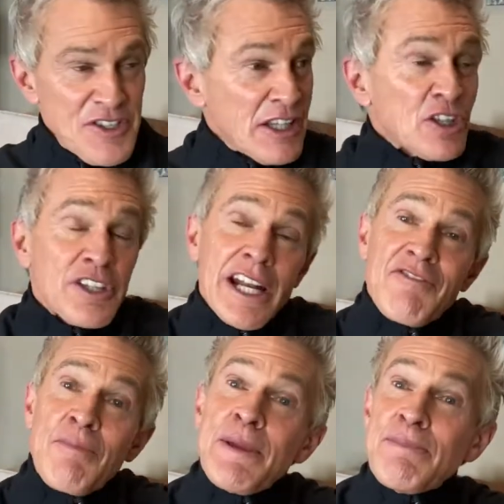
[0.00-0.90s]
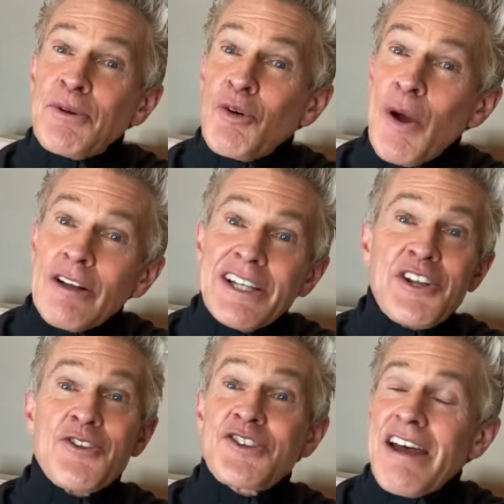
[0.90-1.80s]
They looked at it from people well into
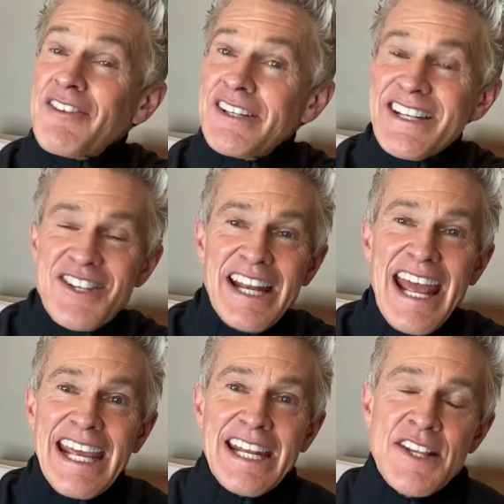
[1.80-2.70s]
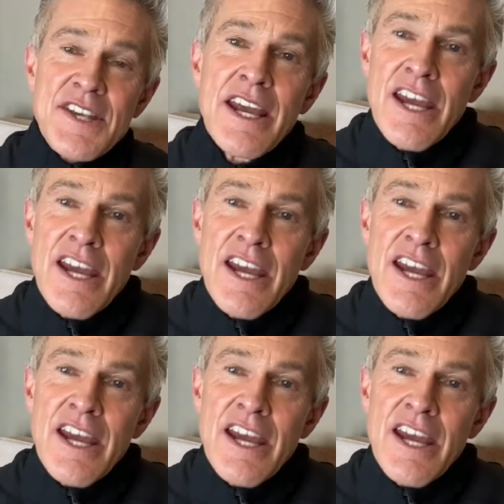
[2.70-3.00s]
their 70s and 80s,